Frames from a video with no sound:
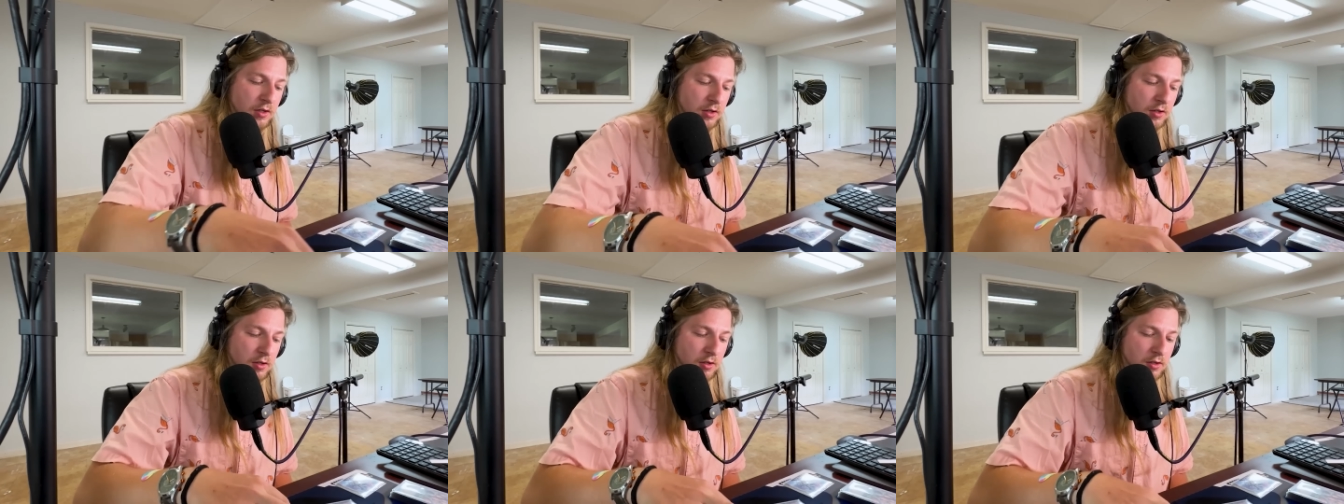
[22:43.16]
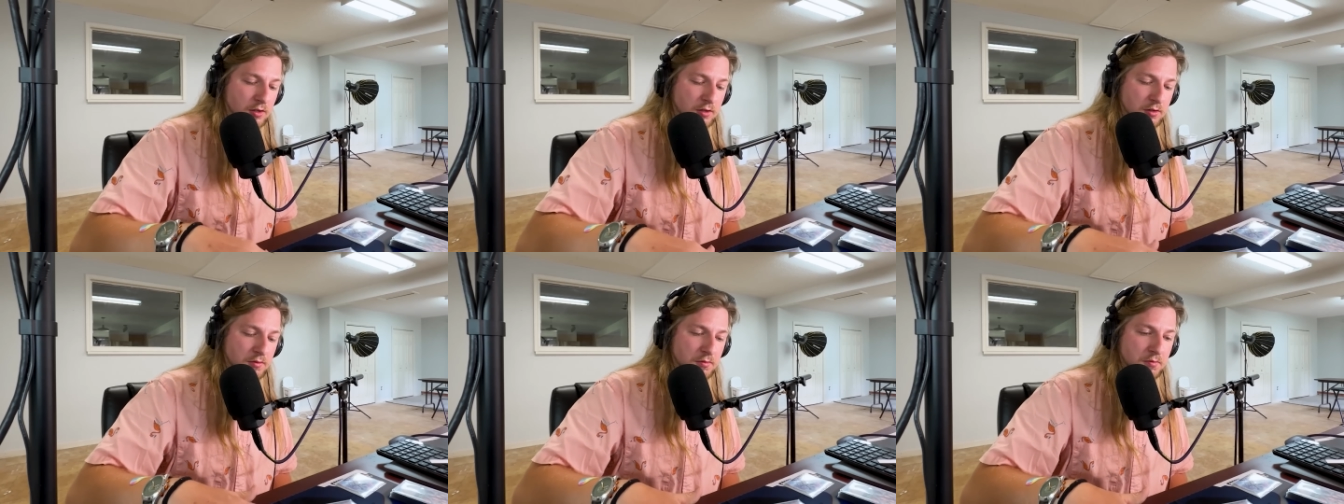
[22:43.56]

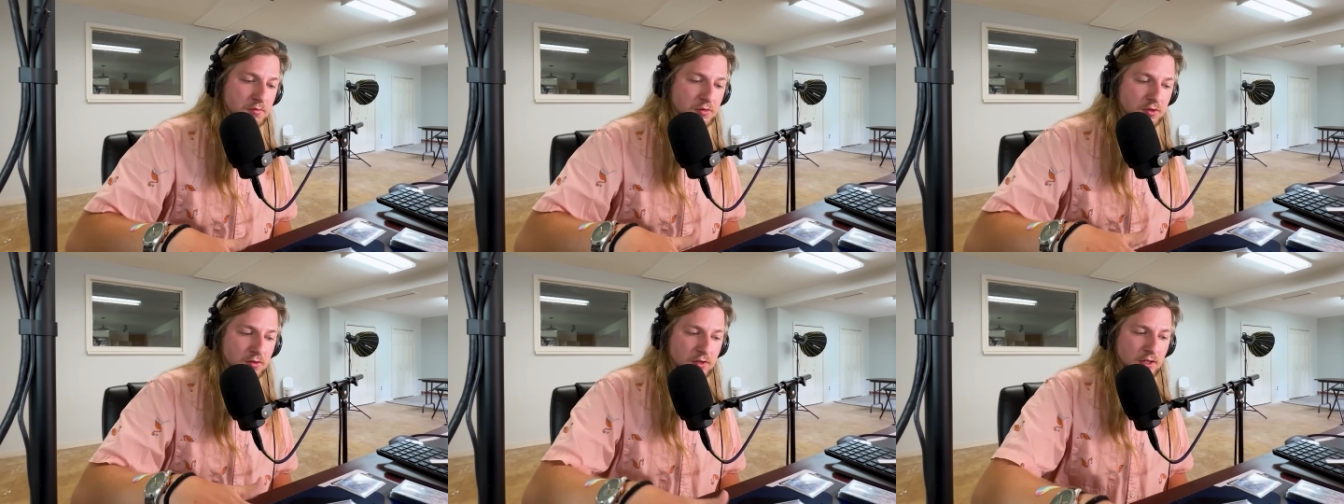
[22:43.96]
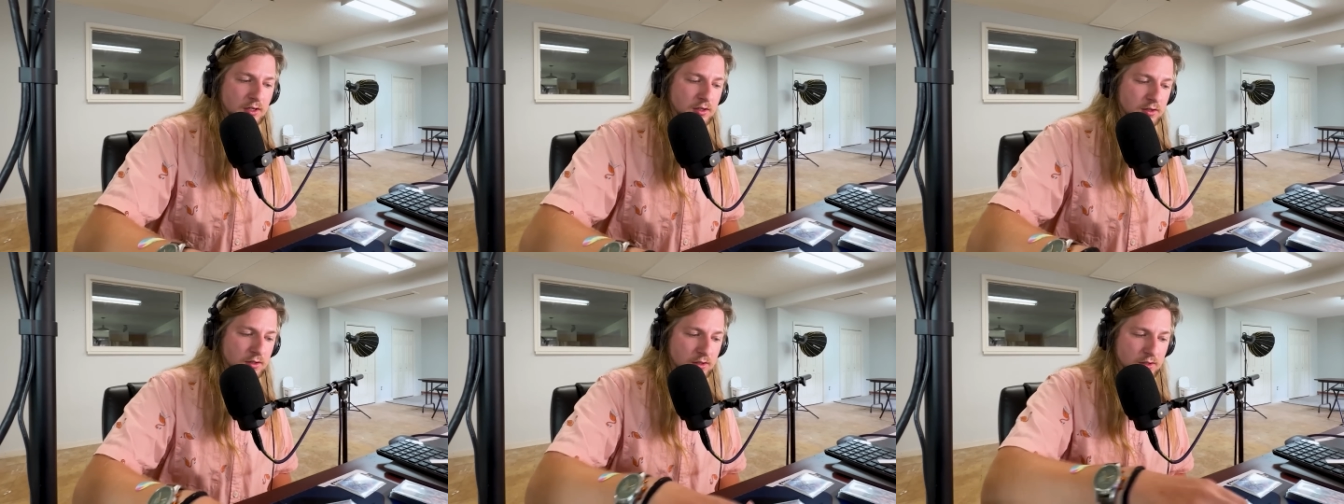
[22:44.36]
Um. So yeah,
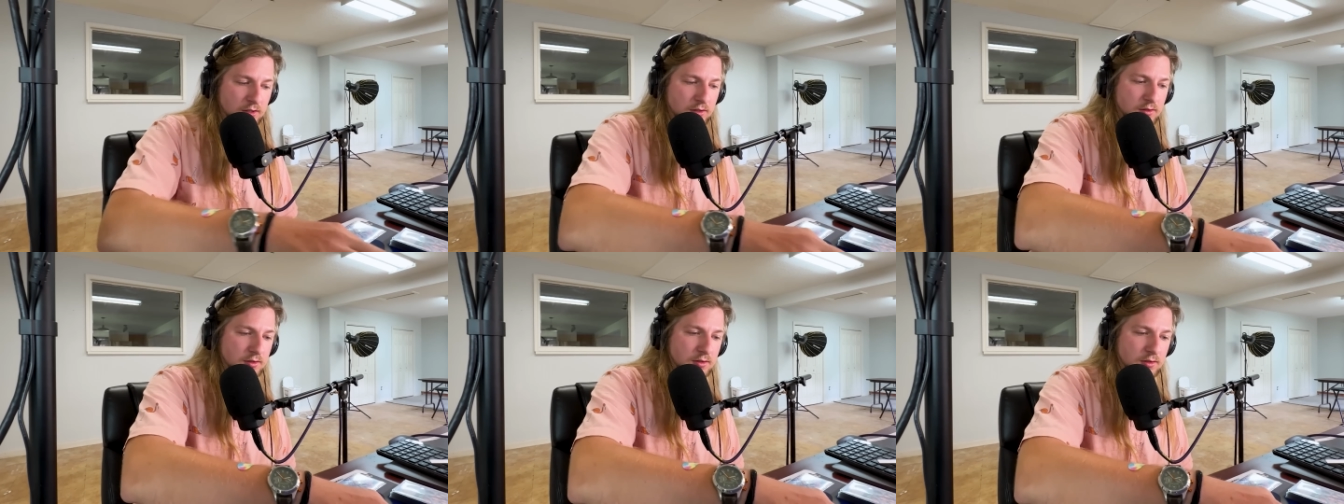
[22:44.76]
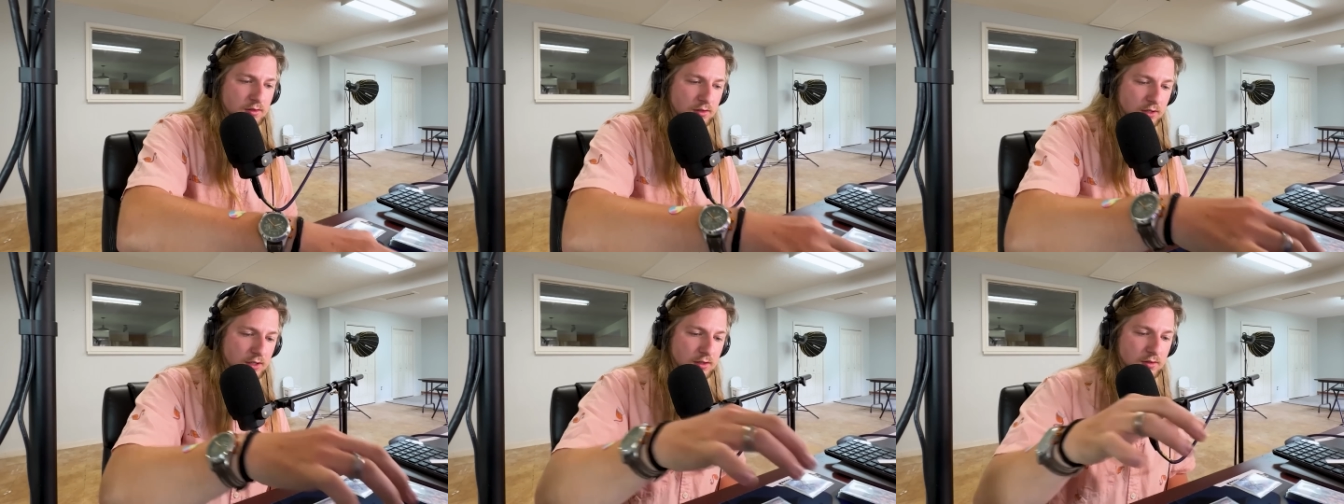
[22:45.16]
let's
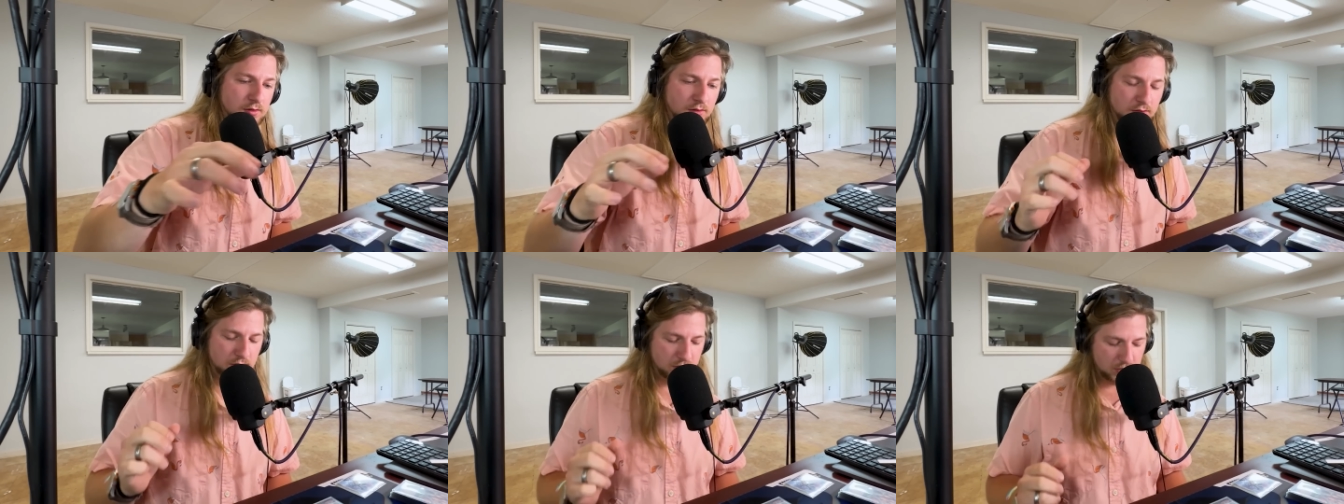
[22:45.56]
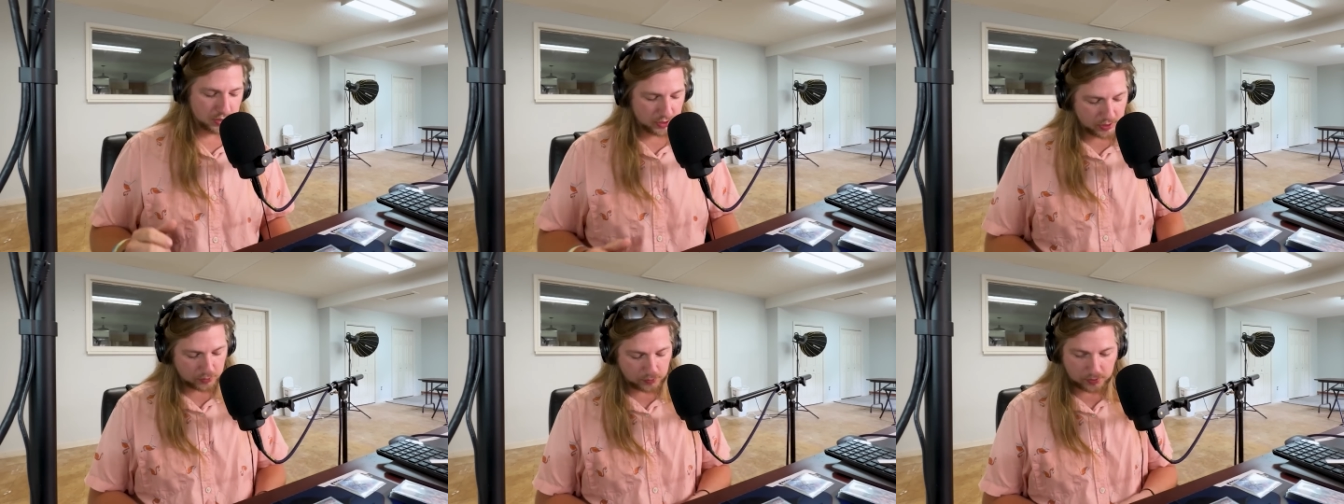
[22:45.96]
get
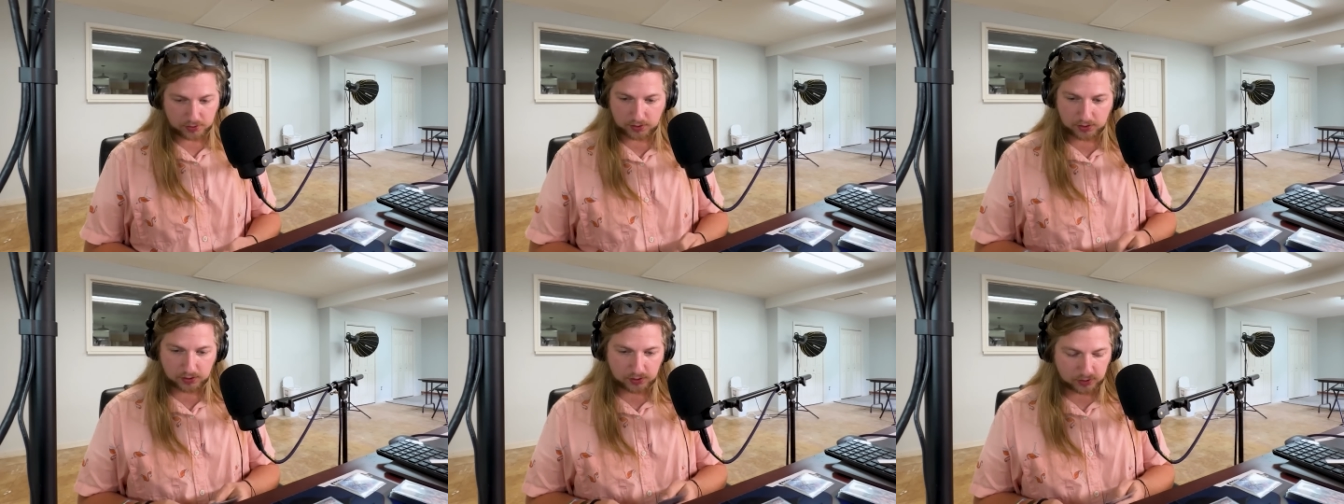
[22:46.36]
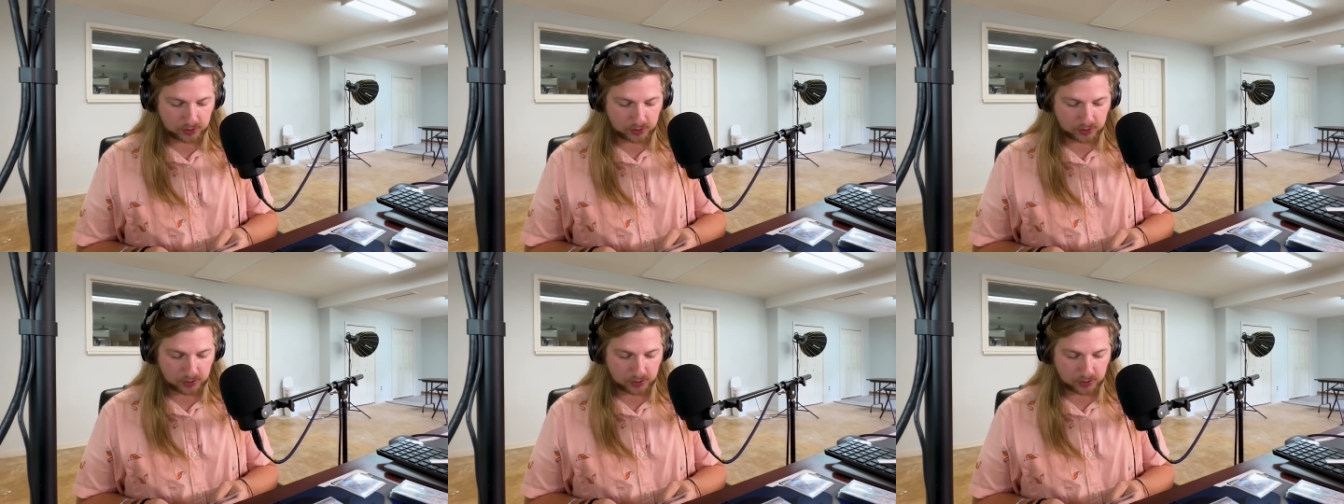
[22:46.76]
jiggy with it.